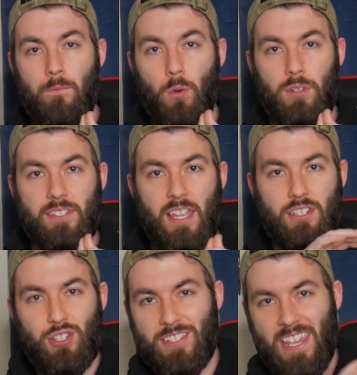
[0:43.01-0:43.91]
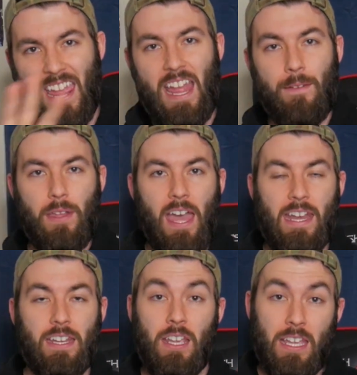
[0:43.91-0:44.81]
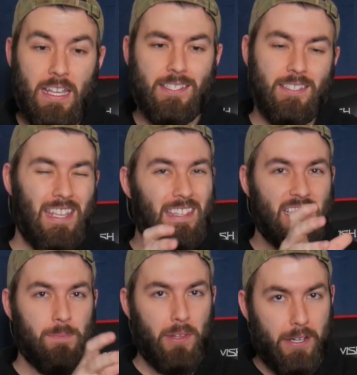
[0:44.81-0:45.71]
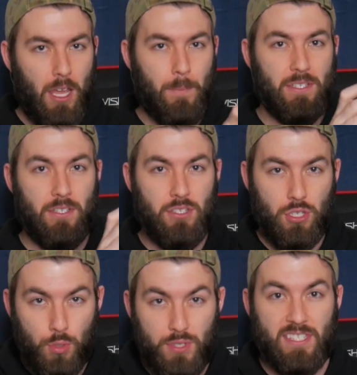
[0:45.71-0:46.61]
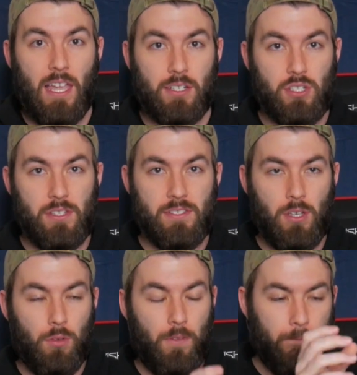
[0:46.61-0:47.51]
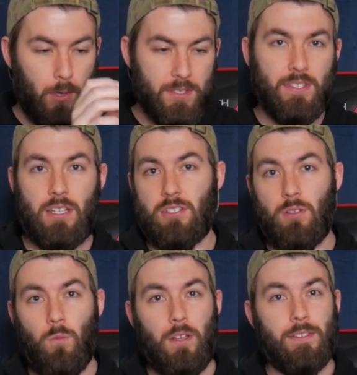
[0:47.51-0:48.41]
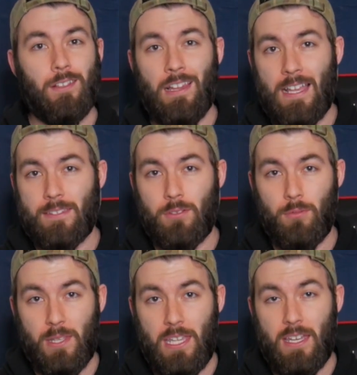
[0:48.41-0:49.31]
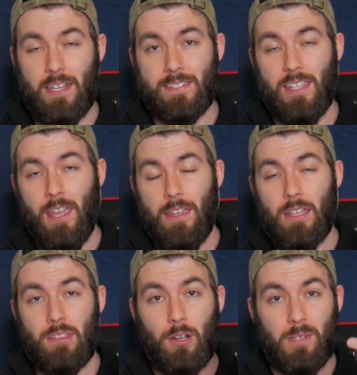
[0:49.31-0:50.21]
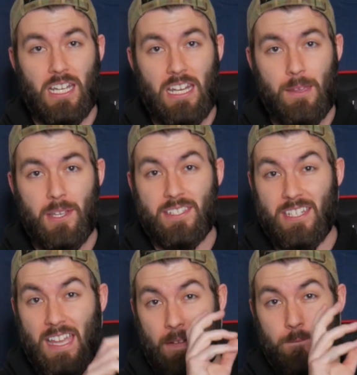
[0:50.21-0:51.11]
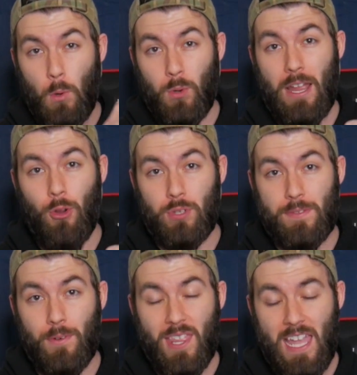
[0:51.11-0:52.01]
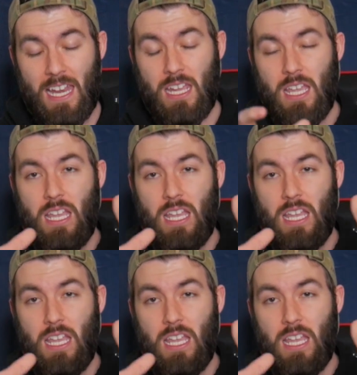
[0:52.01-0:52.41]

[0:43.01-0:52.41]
4 sections, have at it, instead they split it up into 2 sections. So the first section was classical mechanics and thermodynamics, and you had 4 hours for that.